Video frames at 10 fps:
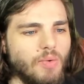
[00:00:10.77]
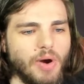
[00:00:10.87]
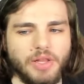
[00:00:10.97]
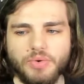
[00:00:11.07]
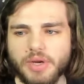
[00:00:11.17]

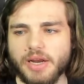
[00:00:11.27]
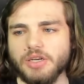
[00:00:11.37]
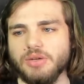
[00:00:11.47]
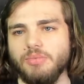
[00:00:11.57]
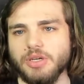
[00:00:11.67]
why do you care
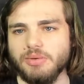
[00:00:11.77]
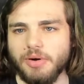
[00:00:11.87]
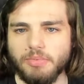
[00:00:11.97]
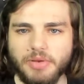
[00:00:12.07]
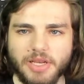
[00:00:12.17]
so much
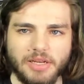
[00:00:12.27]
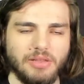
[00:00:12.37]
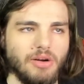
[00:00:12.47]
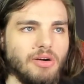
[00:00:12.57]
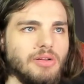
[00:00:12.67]
about being
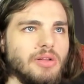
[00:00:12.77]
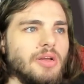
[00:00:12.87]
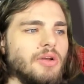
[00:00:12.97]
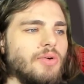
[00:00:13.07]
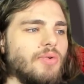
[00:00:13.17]
done
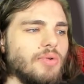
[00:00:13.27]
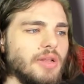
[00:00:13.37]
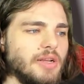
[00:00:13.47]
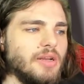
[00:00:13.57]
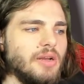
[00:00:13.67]
or
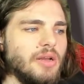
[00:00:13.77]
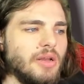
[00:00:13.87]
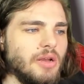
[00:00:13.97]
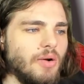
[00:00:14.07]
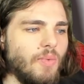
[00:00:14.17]
like
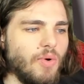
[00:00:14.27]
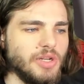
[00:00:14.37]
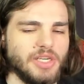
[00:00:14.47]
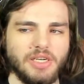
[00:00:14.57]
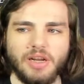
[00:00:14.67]

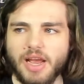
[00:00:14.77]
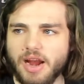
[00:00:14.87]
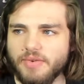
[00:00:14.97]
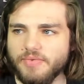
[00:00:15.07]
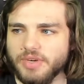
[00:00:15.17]
watching
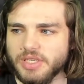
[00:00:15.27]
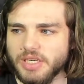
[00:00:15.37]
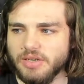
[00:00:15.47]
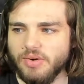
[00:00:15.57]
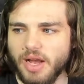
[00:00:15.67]
every
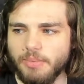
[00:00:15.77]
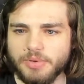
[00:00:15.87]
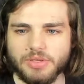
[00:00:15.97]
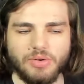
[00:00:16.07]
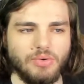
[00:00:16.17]
single
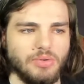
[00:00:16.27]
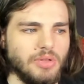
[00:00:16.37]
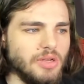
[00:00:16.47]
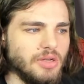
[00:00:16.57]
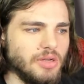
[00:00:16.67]
episode
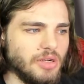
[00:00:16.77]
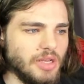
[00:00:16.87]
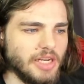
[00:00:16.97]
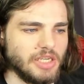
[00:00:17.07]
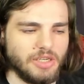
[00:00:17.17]

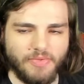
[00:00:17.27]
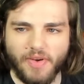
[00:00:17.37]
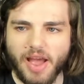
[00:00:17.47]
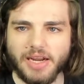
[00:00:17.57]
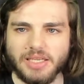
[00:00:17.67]
as
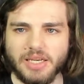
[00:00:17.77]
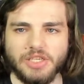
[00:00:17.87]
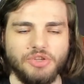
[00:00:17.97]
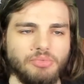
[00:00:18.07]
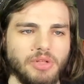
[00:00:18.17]
fast
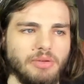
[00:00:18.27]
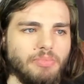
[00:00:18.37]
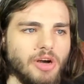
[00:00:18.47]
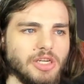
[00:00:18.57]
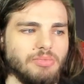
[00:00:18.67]
as humanly
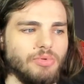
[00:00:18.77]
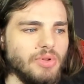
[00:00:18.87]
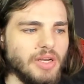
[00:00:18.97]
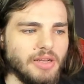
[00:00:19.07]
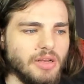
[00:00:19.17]
possible?
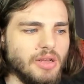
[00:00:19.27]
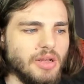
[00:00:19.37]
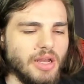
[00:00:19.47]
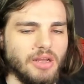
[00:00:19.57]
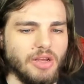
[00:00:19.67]
Like,
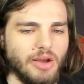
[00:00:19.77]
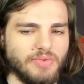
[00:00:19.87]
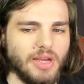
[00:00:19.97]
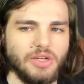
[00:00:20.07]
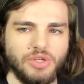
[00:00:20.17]
you have
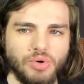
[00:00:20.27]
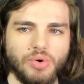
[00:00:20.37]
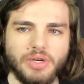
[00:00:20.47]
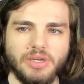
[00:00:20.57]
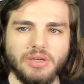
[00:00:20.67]
to enjoy,